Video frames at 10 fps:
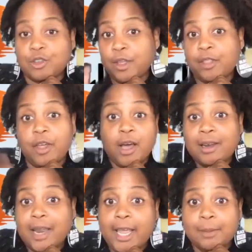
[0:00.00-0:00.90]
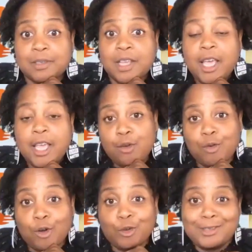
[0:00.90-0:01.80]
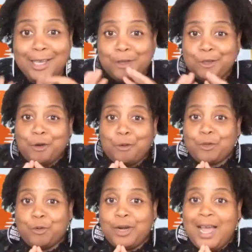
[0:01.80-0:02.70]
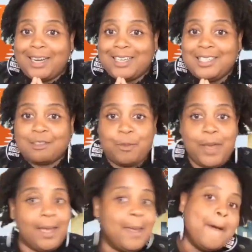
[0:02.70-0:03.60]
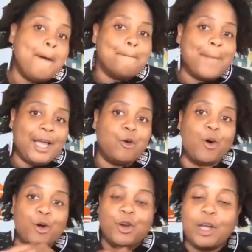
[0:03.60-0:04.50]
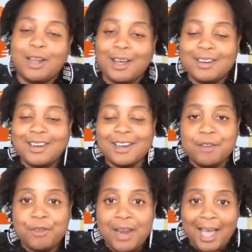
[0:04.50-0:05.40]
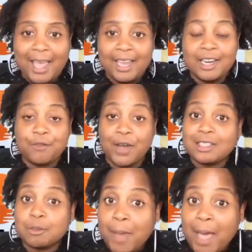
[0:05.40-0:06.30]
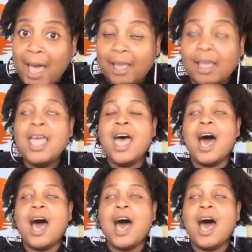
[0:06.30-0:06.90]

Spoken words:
So they're the unnamed heroes that, you know, with Oneak Respect, Mbayon, na Live La, Haiti Fights Back,